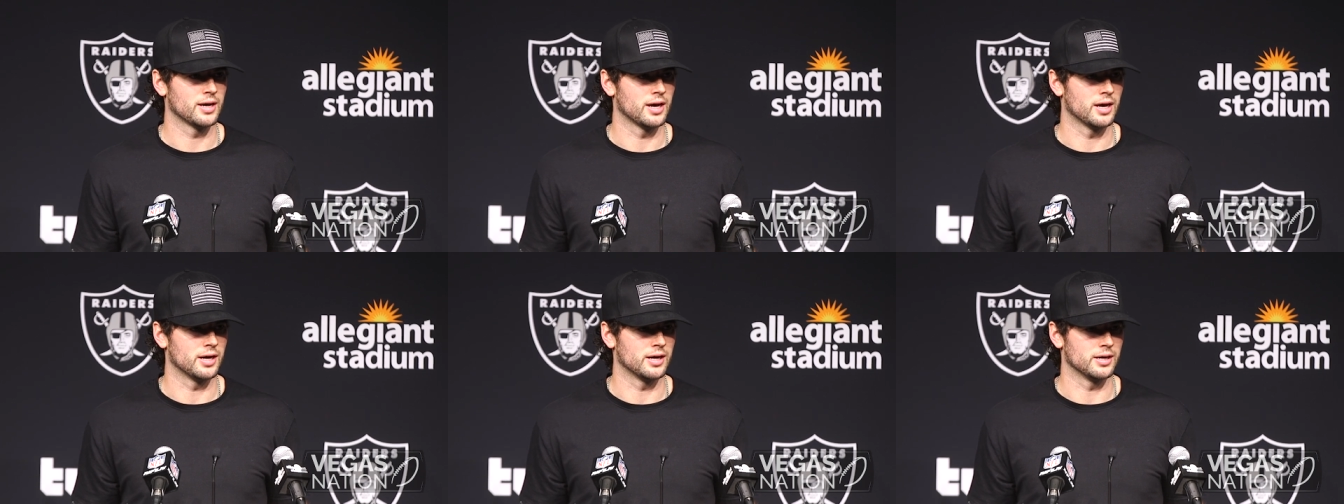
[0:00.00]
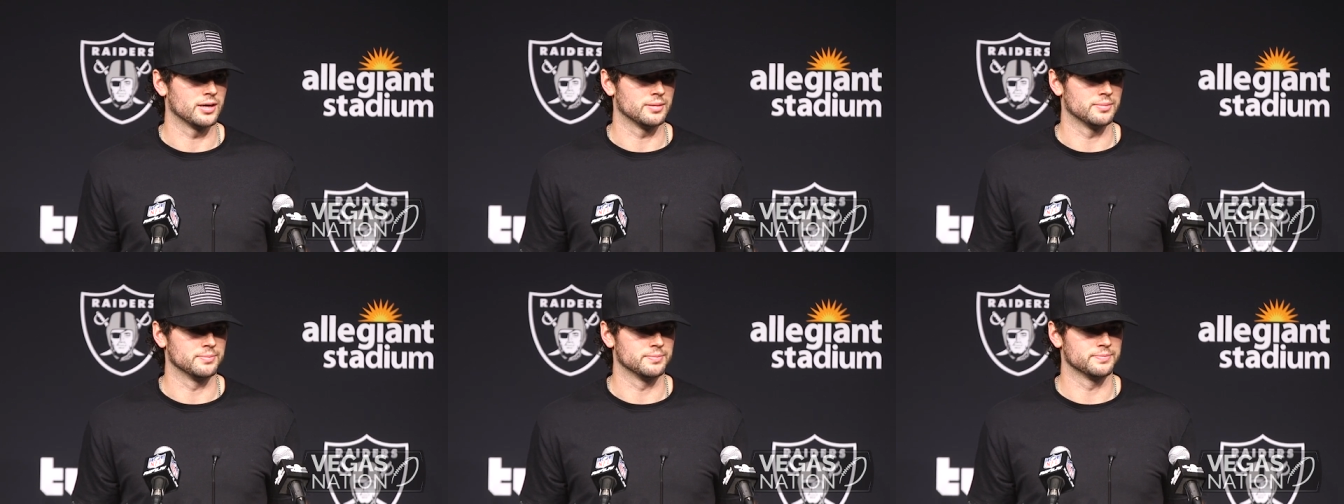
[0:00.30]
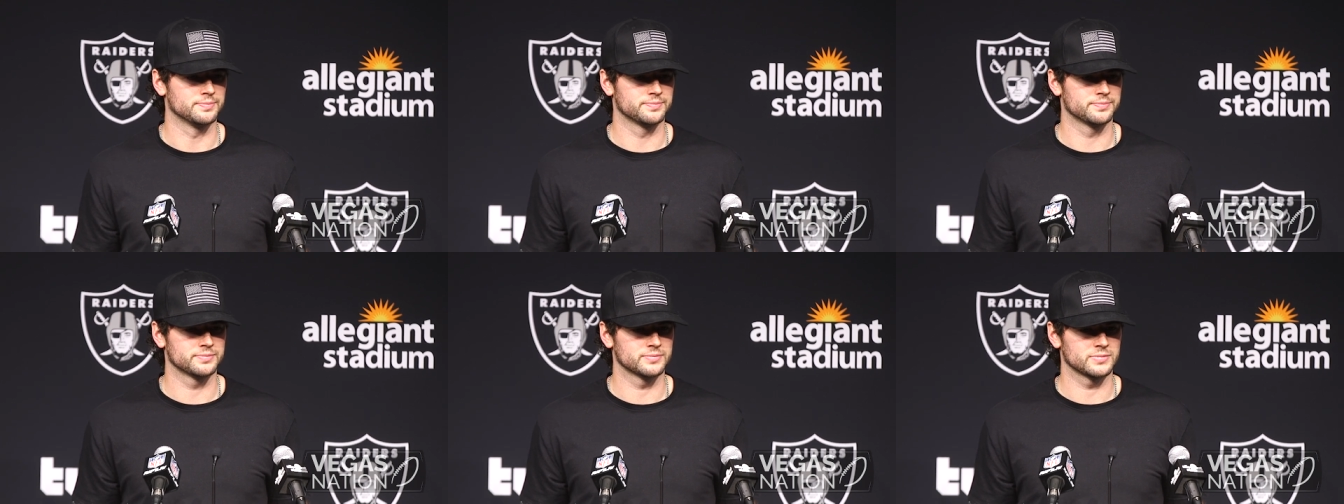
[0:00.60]

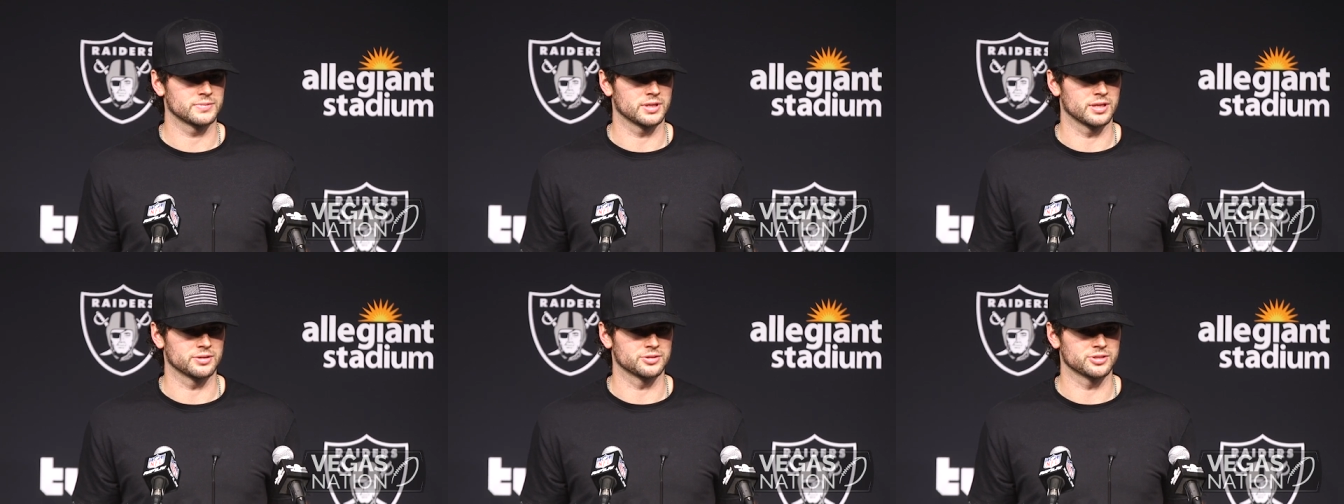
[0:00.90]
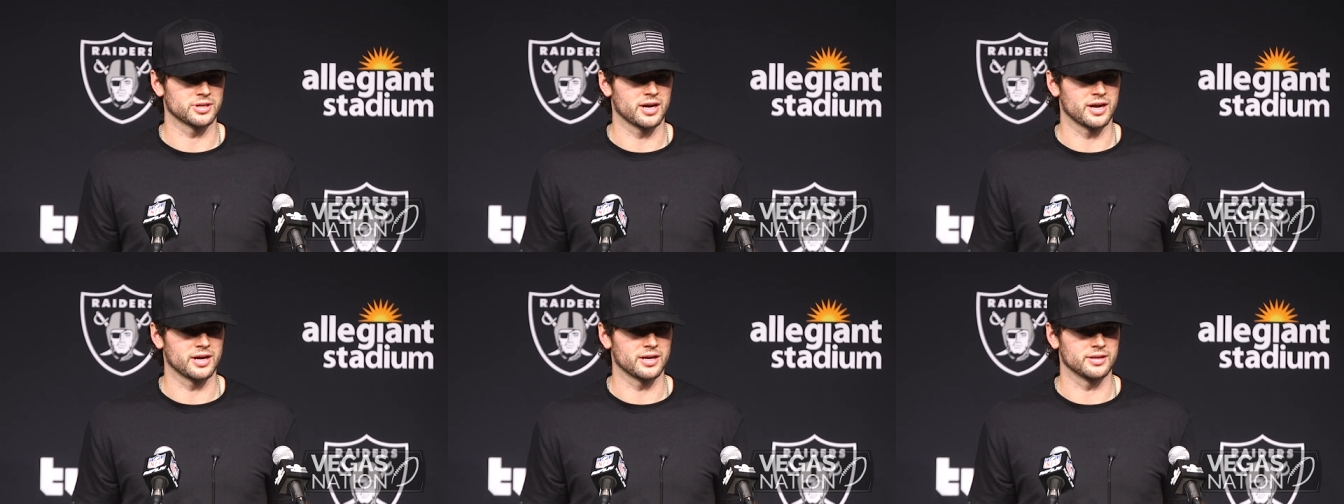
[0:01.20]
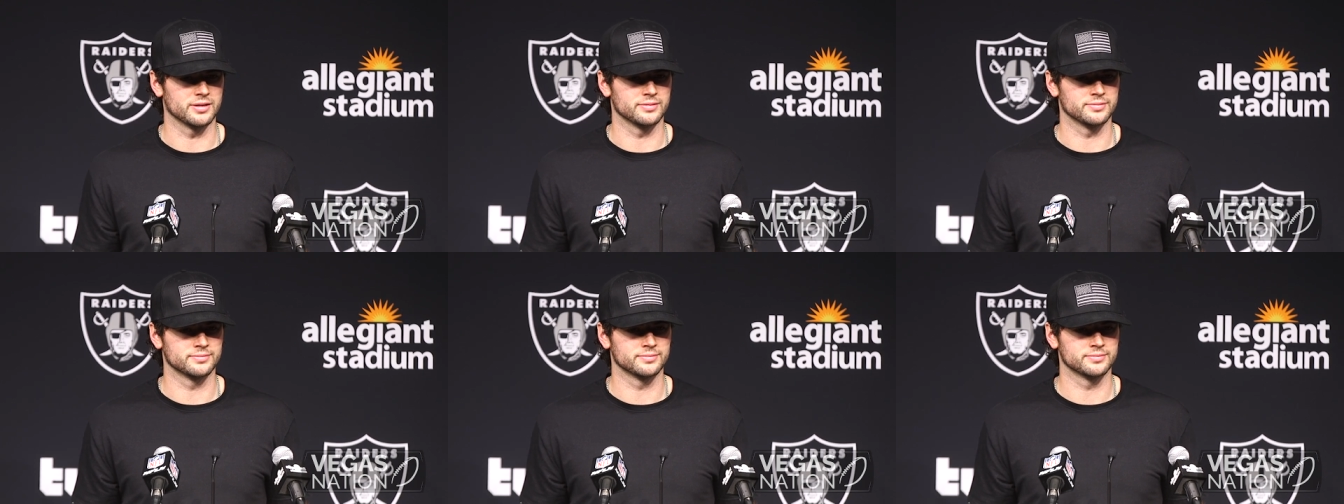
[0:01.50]
you know, try
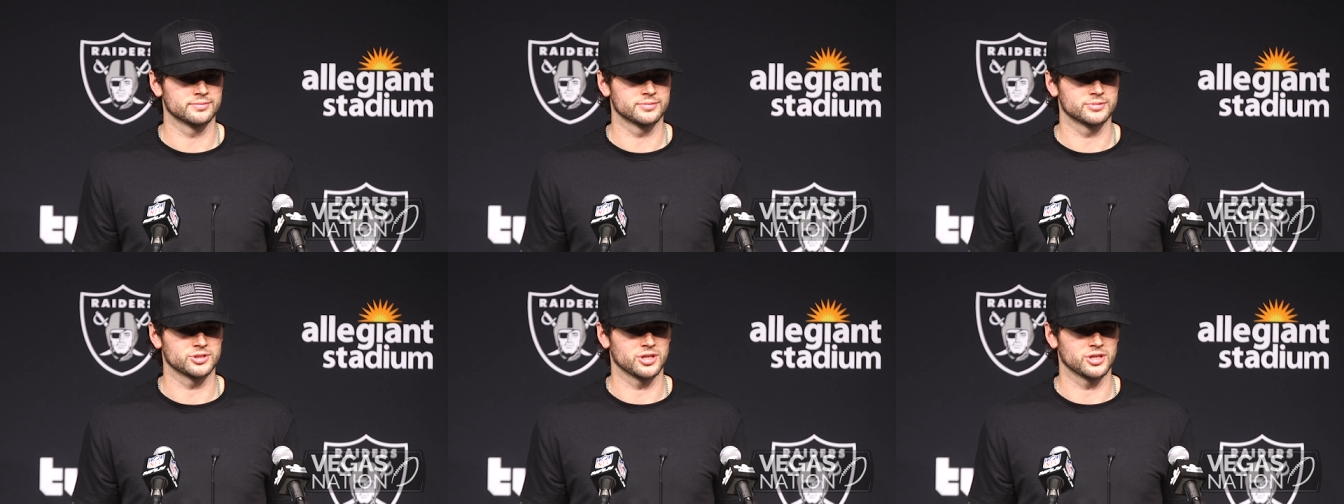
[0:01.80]
and